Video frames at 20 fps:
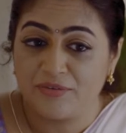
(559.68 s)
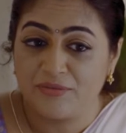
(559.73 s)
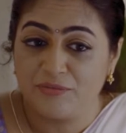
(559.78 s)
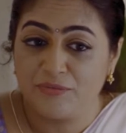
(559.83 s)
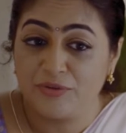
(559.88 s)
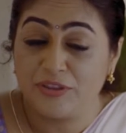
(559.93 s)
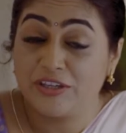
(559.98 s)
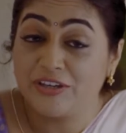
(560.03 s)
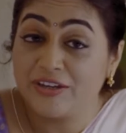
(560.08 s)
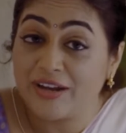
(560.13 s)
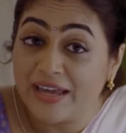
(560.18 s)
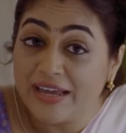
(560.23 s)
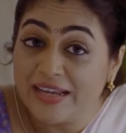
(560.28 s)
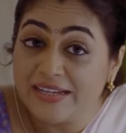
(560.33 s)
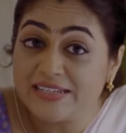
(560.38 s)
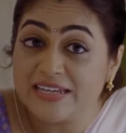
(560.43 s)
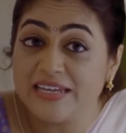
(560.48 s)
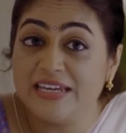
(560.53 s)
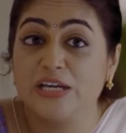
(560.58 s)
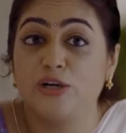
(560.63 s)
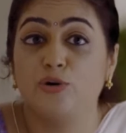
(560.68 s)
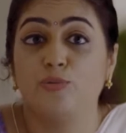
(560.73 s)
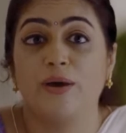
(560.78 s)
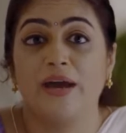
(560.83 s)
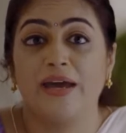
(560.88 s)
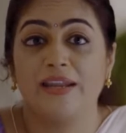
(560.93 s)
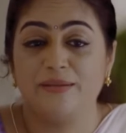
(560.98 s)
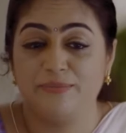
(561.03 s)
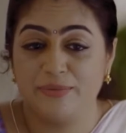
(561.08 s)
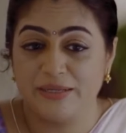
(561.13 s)
with great
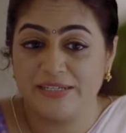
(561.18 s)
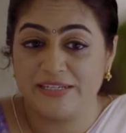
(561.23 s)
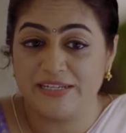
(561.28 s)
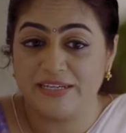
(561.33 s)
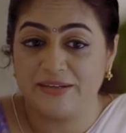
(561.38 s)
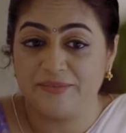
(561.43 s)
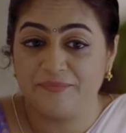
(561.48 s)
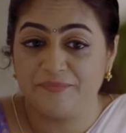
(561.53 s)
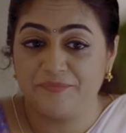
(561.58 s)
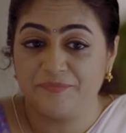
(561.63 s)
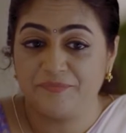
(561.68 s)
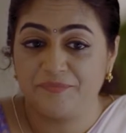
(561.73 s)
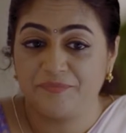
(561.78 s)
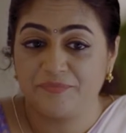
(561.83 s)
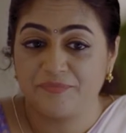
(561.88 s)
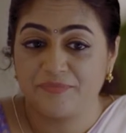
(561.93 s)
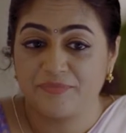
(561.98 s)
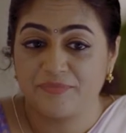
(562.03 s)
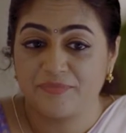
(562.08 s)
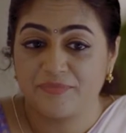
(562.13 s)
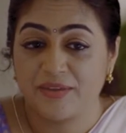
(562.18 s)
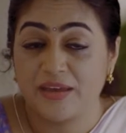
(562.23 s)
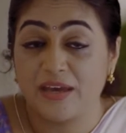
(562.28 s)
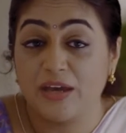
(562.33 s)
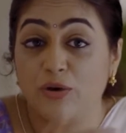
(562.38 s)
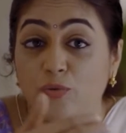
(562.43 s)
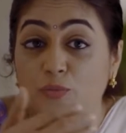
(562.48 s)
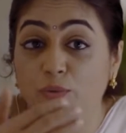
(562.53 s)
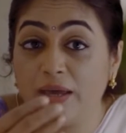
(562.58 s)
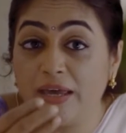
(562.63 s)
equanimity,
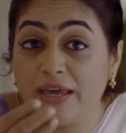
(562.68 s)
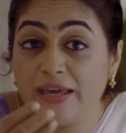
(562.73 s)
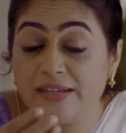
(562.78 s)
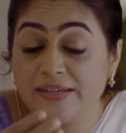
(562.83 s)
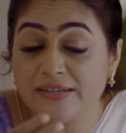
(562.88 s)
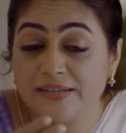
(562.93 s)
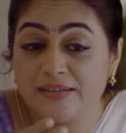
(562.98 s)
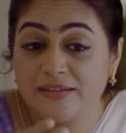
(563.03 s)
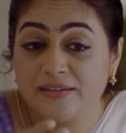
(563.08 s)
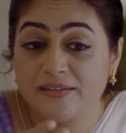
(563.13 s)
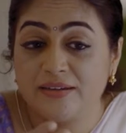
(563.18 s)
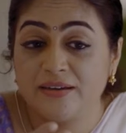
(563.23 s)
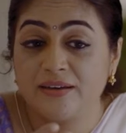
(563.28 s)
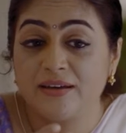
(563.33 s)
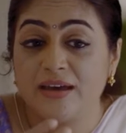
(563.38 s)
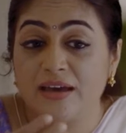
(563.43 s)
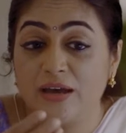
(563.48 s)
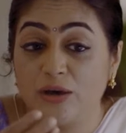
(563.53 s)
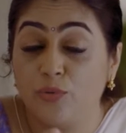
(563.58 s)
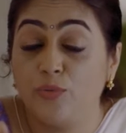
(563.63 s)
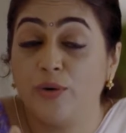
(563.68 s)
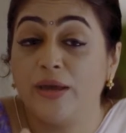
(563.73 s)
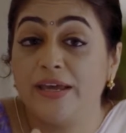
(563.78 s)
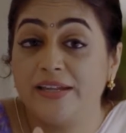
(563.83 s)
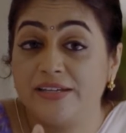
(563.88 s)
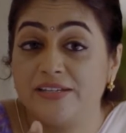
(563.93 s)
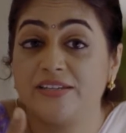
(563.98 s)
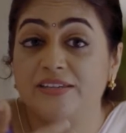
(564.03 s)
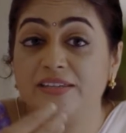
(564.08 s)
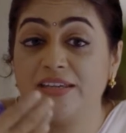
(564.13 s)
await
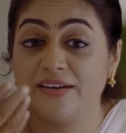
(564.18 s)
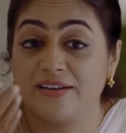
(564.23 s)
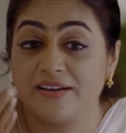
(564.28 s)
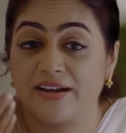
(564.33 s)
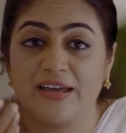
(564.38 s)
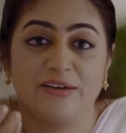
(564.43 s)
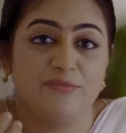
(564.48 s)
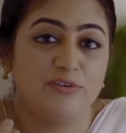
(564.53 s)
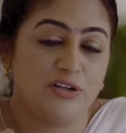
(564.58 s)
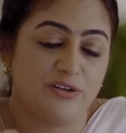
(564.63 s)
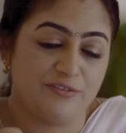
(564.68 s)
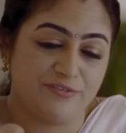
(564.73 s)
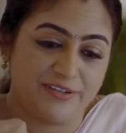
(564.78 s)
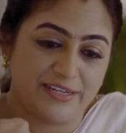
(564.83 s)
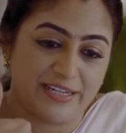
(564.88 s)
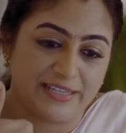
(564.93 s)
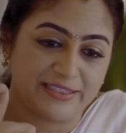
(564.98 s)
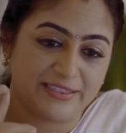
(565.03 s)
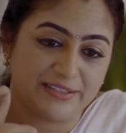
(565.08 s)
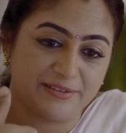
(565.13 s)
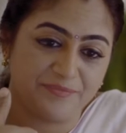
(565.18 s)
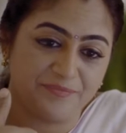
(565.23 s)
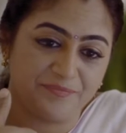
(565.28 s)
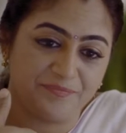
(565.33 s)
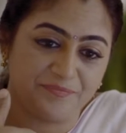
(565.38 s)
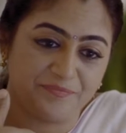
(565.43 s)
the arrival of death.